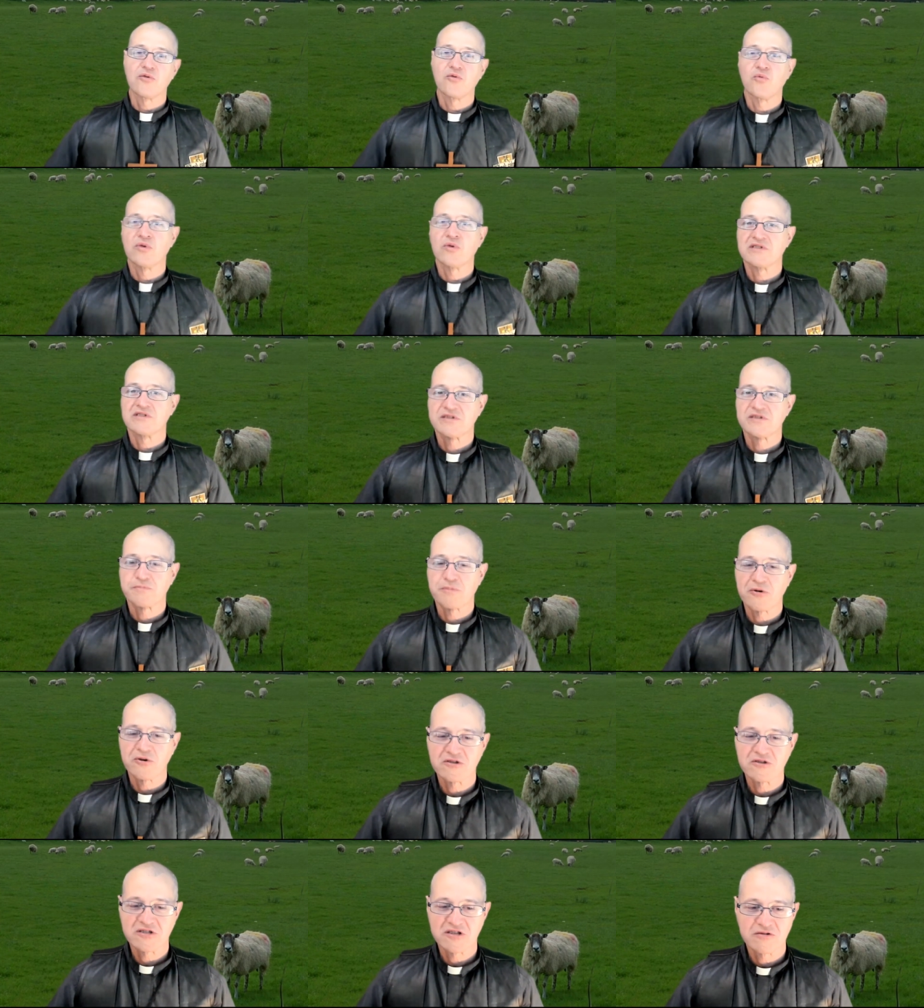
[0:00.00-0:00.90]
What
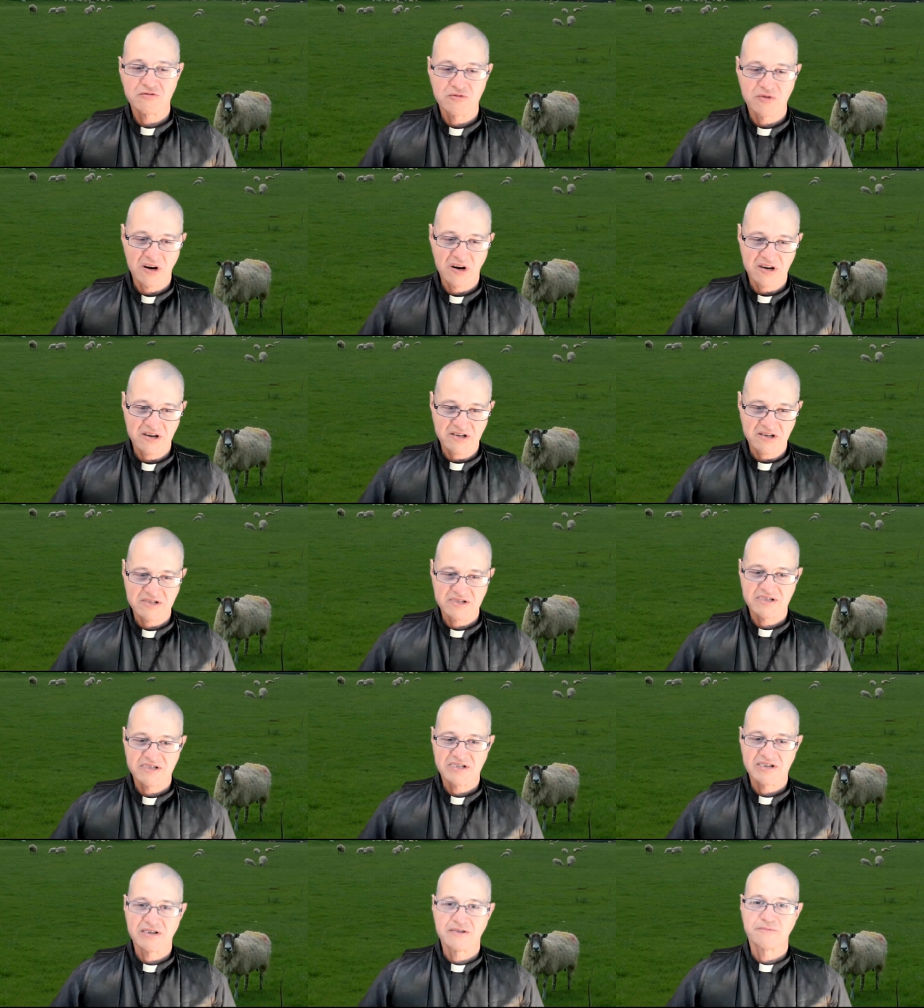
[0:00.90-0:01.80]
Spurgeon
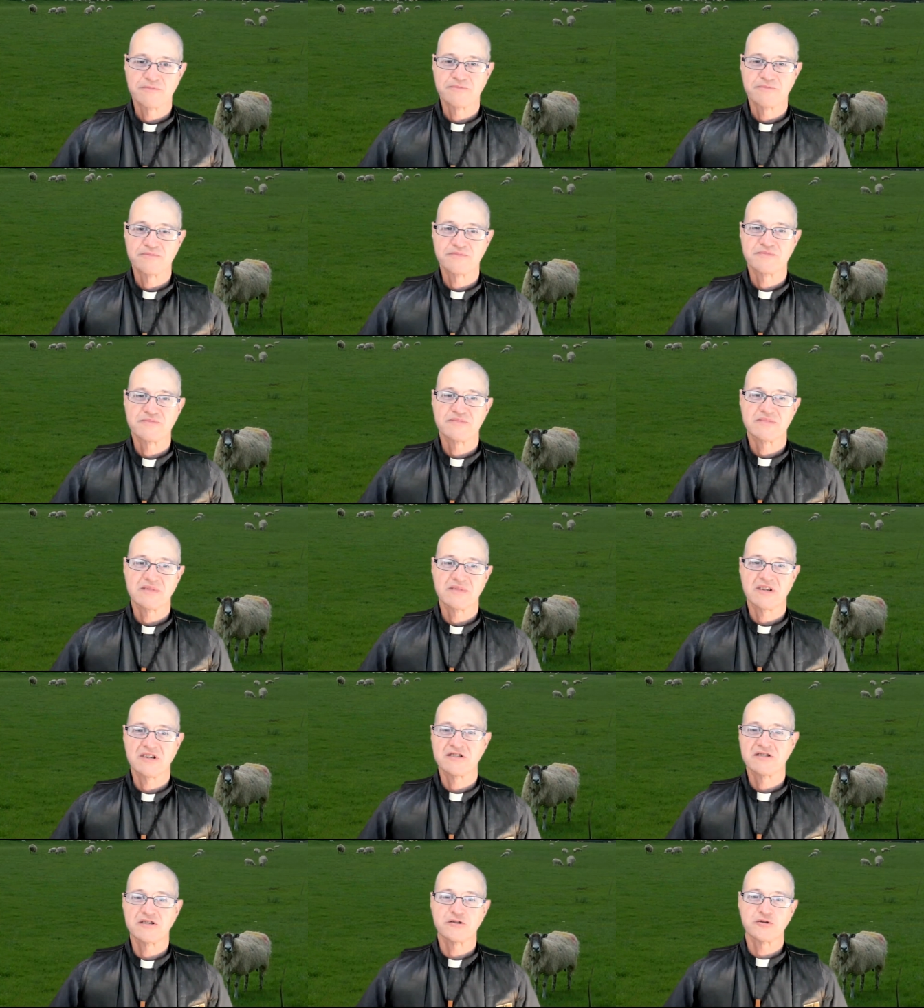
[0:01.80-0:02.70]
writes
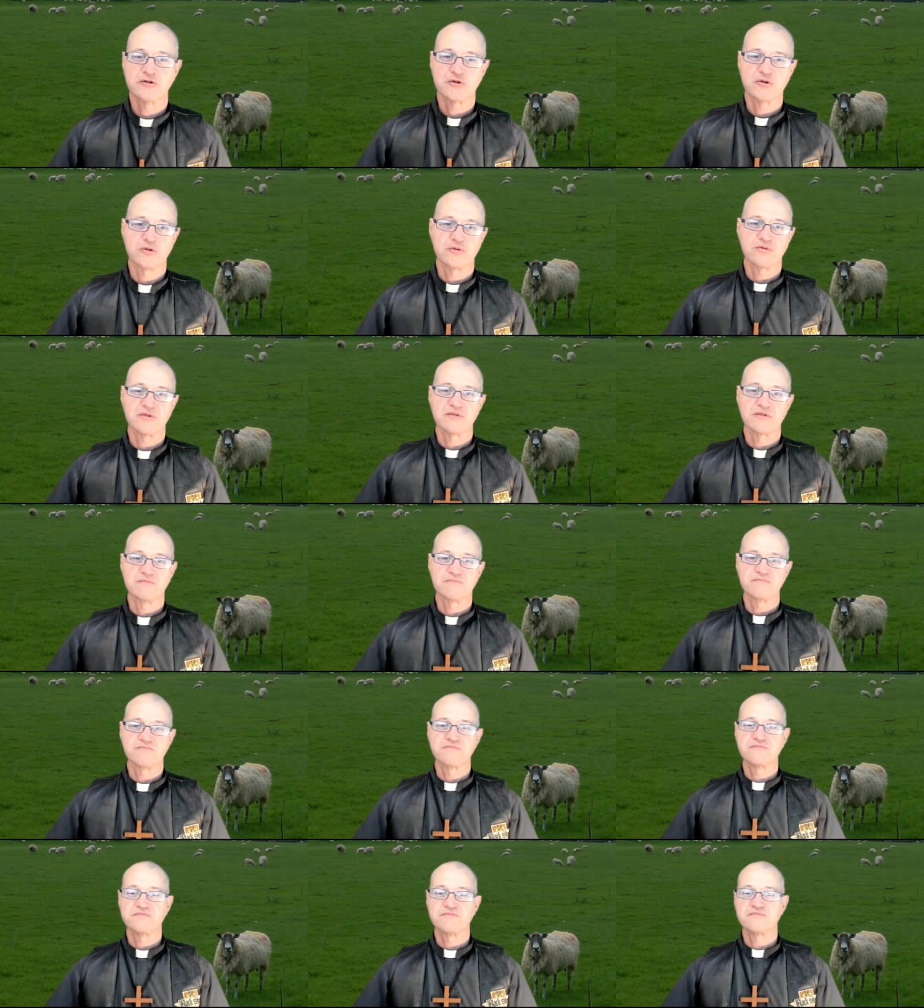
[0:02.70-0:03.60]
is the truth.
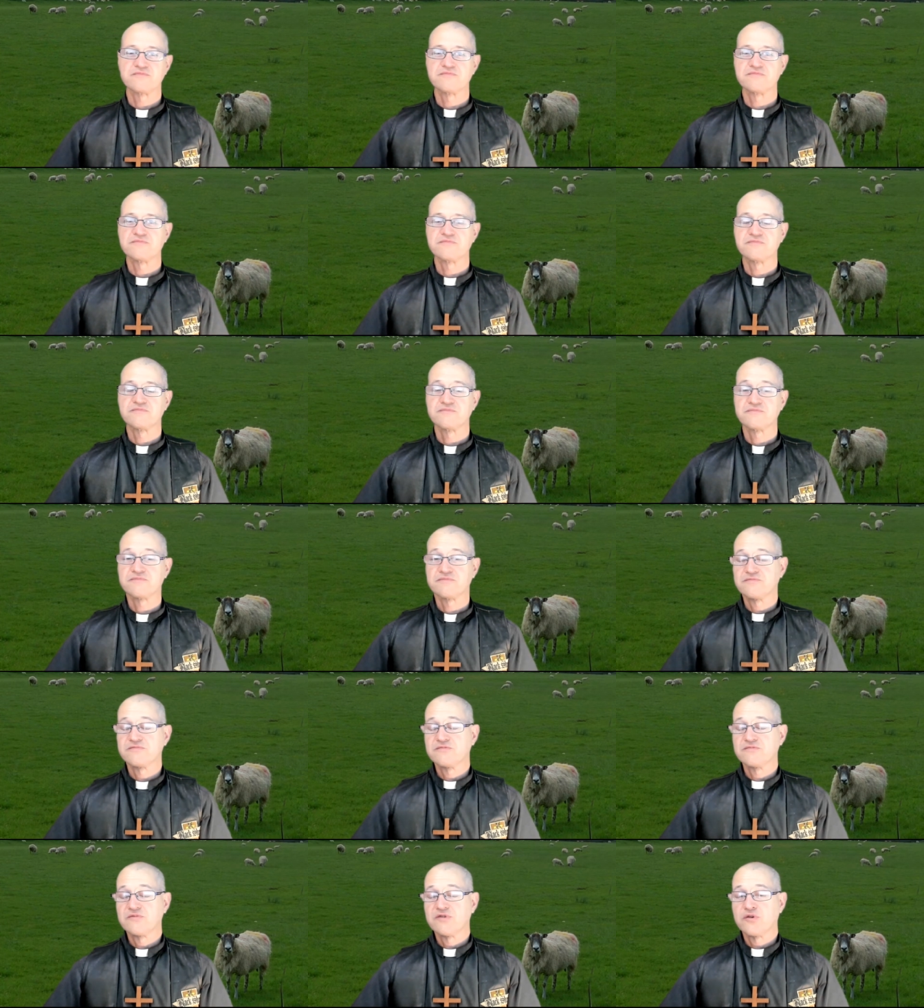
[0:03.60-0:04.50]

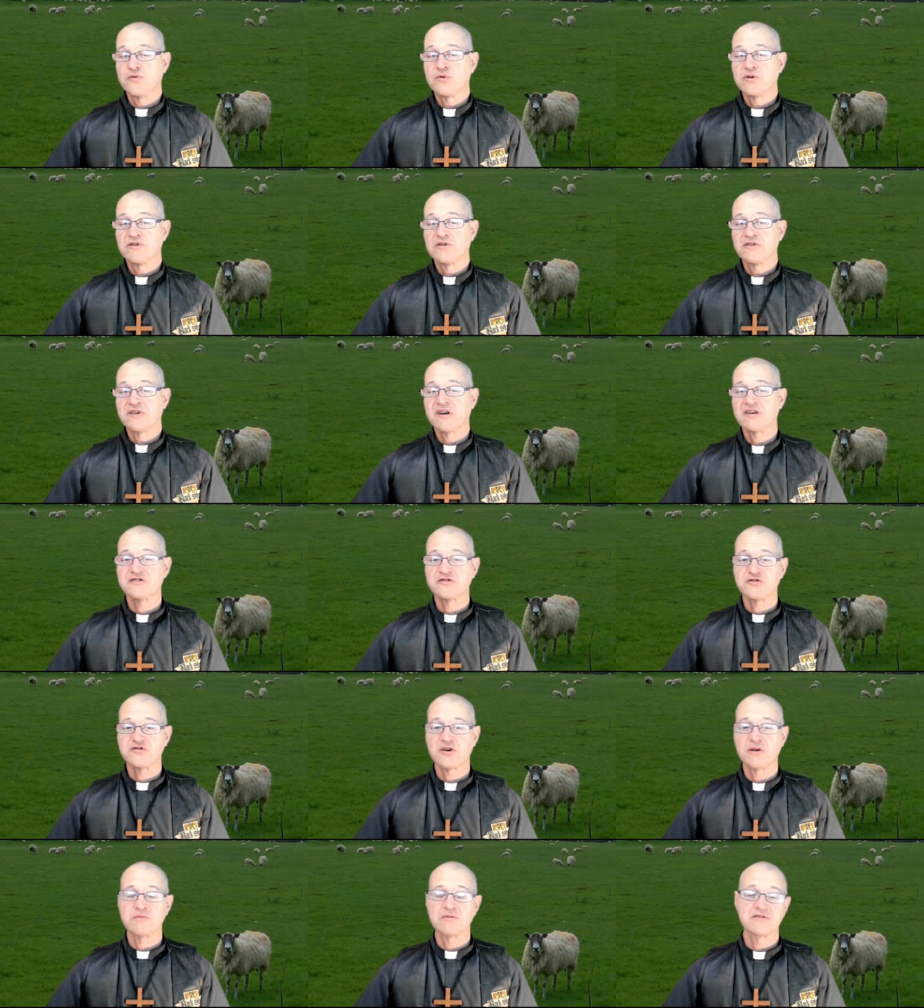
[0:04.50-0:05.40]
The world has
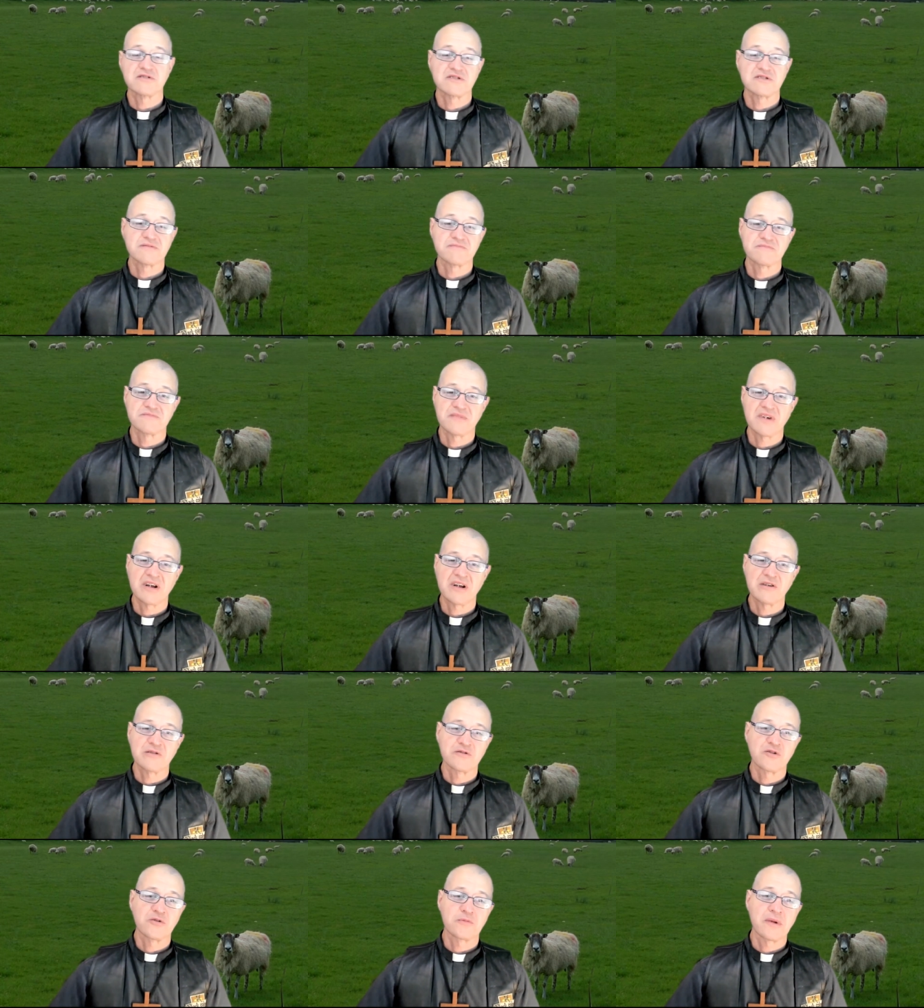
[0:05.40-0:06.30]
troubles. I
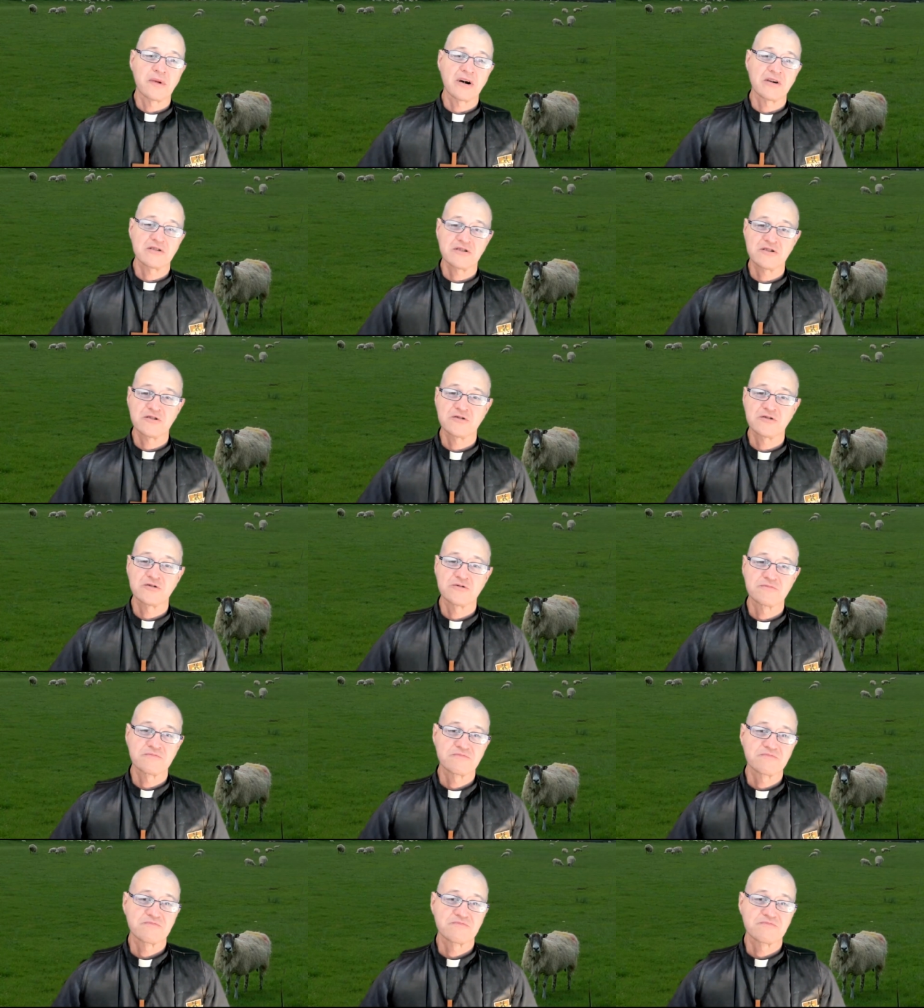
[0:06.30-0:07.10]
don't know about you.